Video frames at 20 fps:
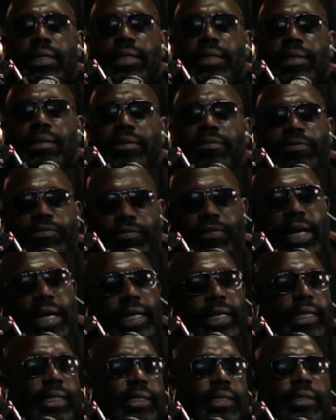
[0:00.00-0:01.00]
Uh,
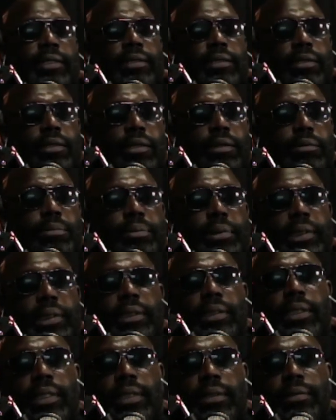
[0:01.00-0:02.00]
fuck, it's all
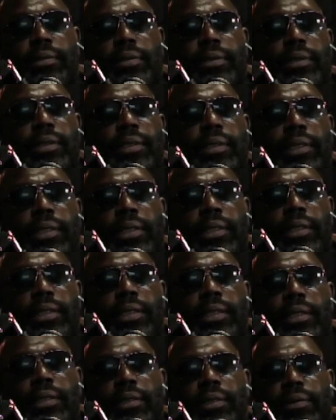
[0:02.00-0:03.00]
pissed off.
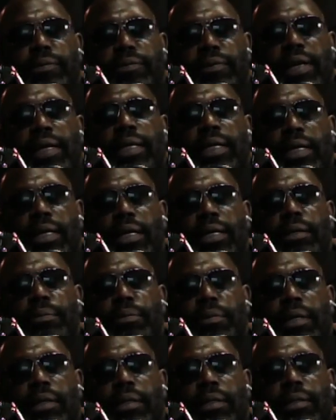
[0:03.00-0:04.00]
So you finally get on
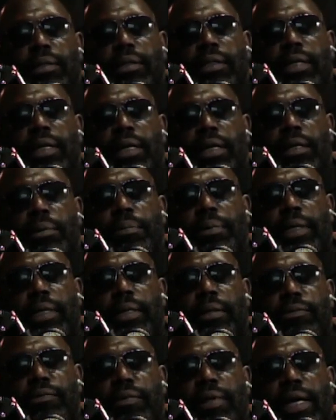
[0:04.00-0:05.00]
the uh, get on the
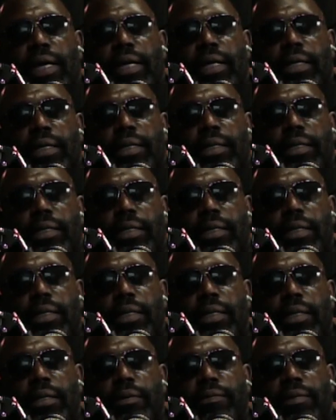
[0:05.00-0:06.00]
plane, fly here,
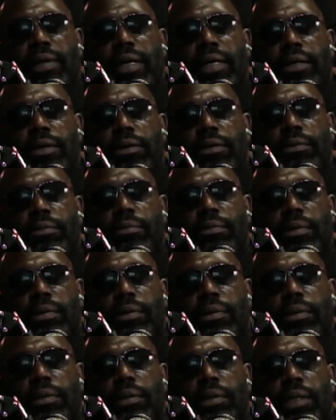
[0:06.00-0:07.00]
fly home,
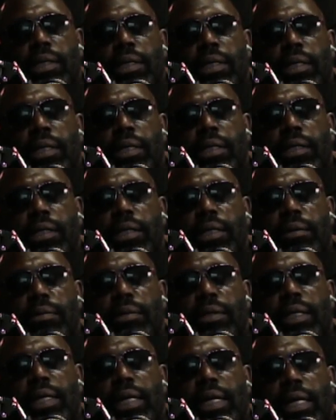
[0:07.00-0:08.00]
come
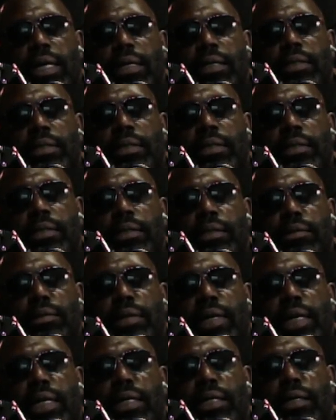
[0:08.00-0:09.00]
to the house,
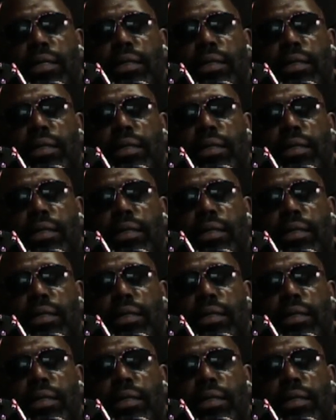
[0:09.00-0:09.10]
try to.